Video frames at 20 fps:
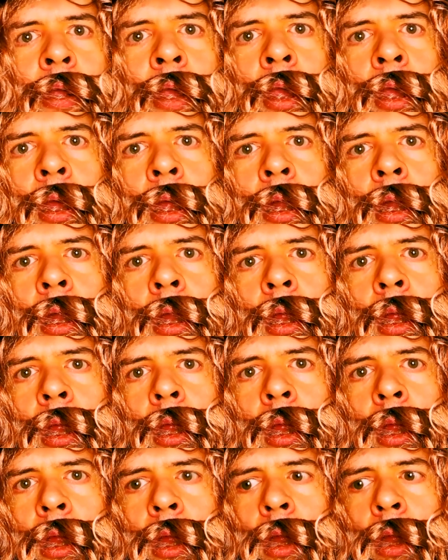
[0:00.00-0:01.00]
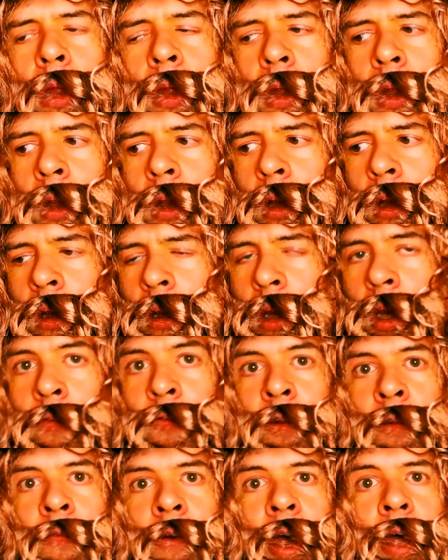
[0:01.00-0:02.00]
again.
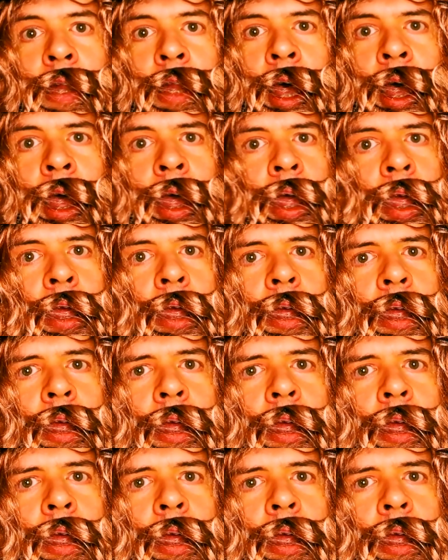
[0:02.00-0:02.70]
Even if I die.